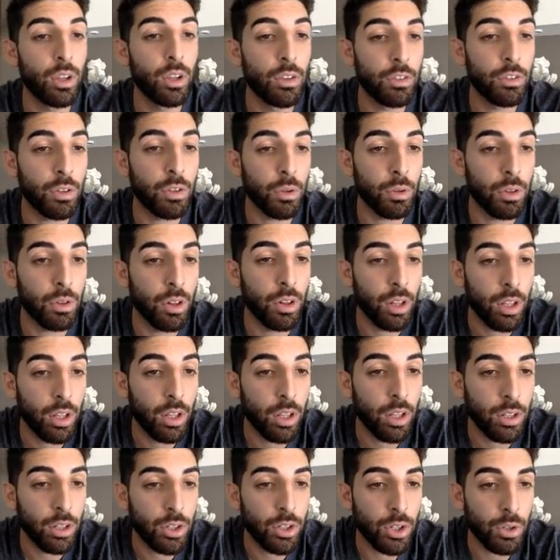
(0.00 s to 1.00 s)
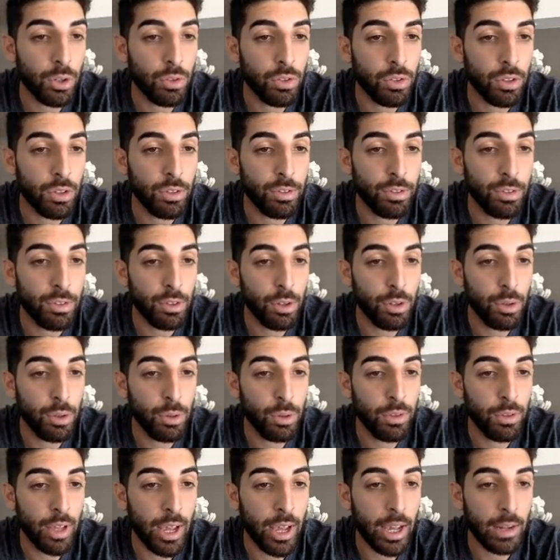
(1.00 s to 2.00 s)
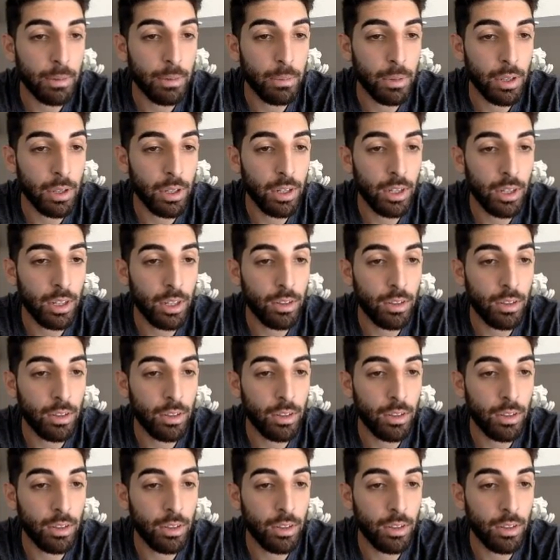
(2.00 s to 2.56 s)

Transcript: So Joseph News admin